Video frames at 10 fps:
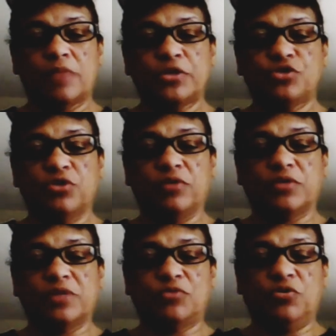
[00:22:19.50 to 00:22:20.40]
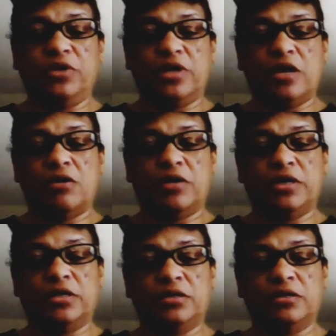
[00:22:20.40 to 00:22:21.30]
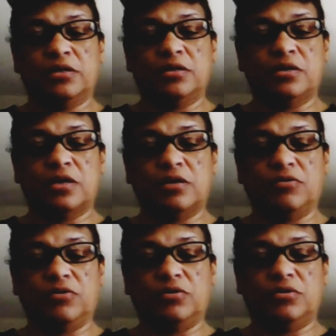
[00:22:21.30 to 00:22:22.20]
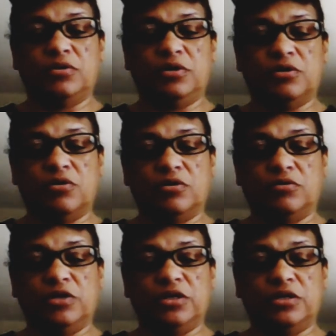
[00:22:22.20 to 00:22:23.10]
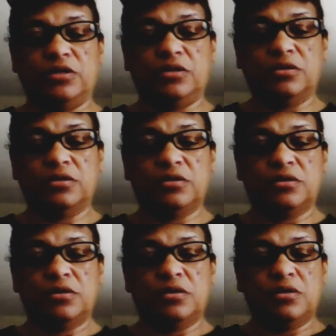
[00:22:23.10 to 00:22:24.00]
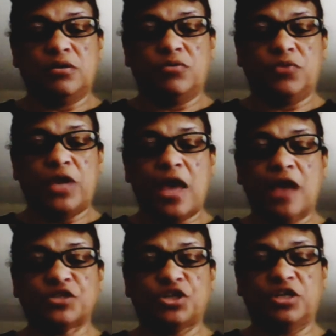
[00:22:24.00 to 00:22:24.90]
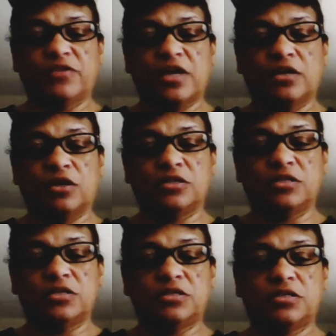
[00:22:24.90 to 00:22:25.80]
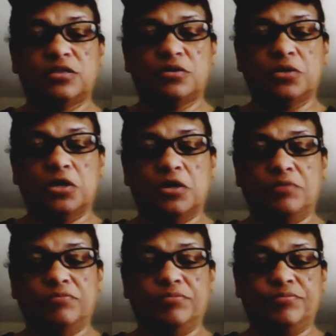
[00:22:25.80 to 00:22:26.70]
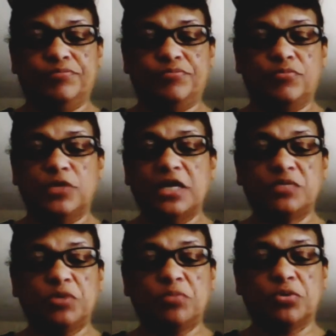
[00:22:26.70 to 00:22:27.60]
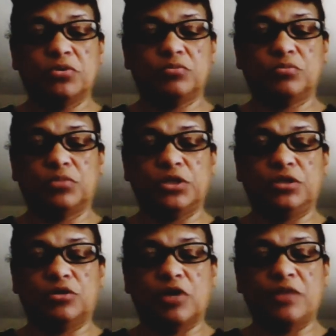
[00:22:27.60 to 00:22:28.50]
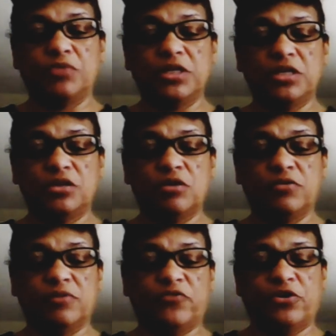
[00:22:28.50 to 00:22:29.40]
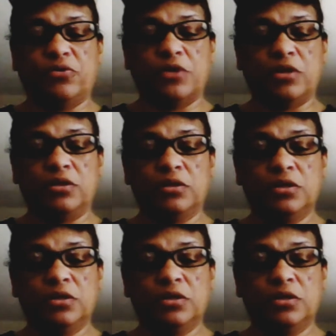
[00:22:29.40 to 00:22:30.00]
enjoying what I'm doing now, and I don't need to rehash any of that nonsense. Nice people, but, you know, I really didn't know them very well.